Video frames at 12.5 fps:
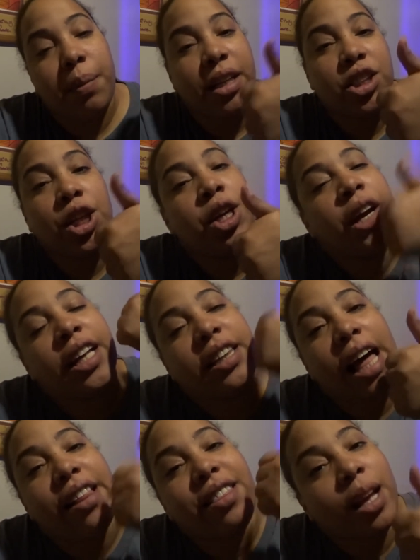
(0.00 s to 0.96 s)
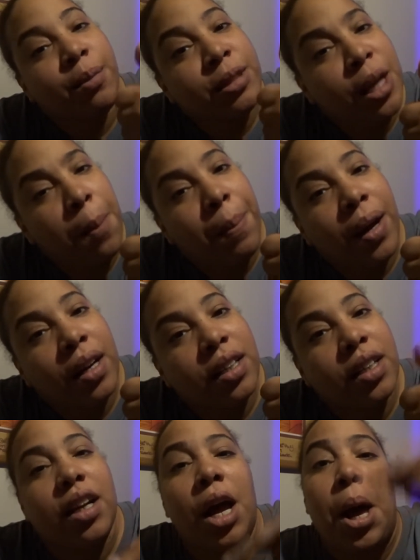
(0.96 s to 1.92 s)
Make sure you hit that thumbs up
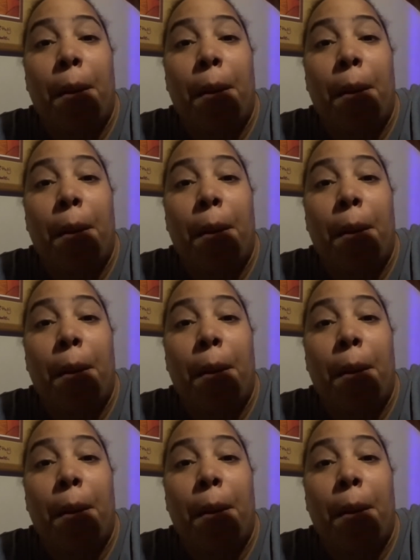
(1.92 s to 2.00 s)
button.